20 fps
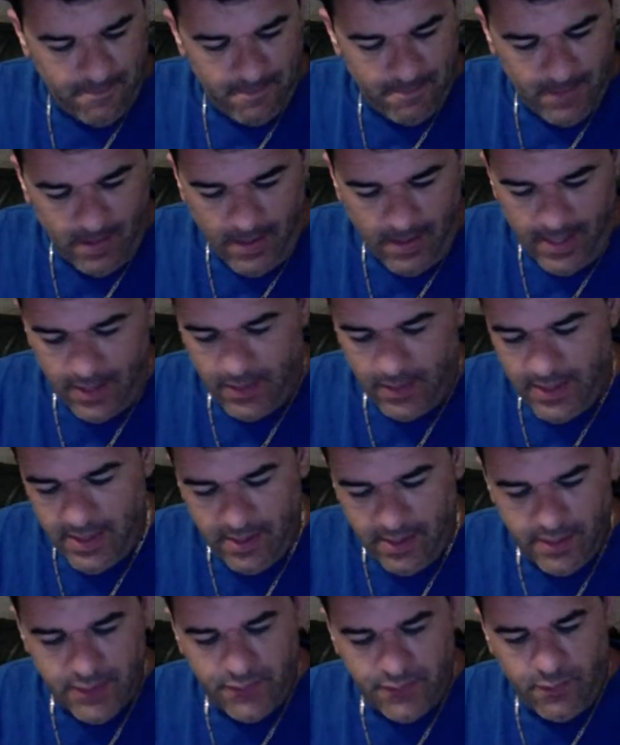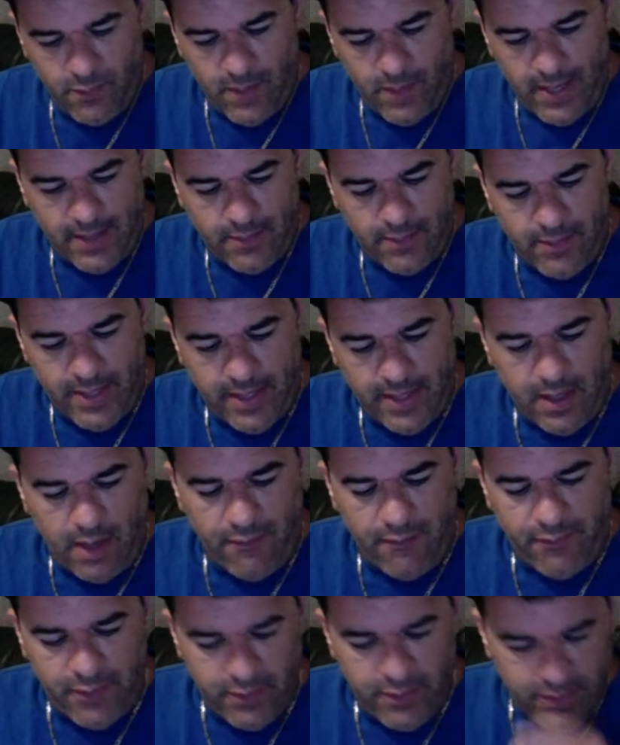All right, Leos for work. What I
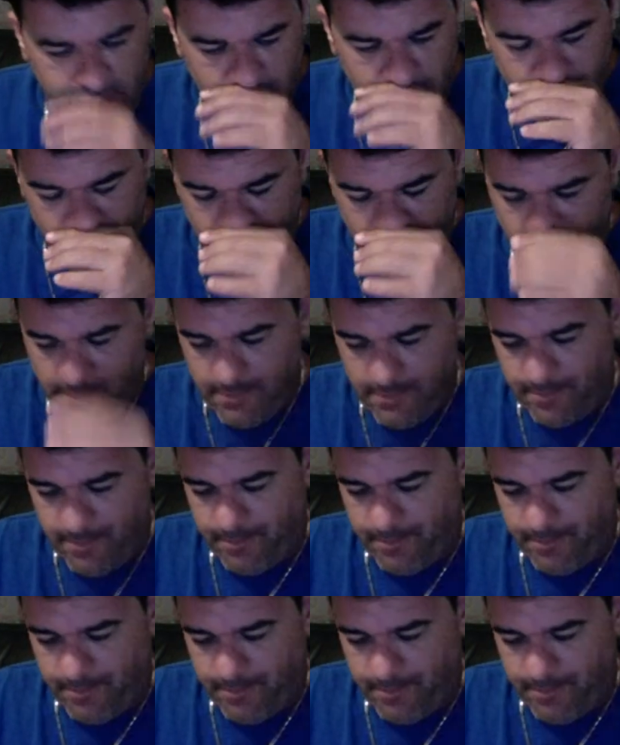got for you this week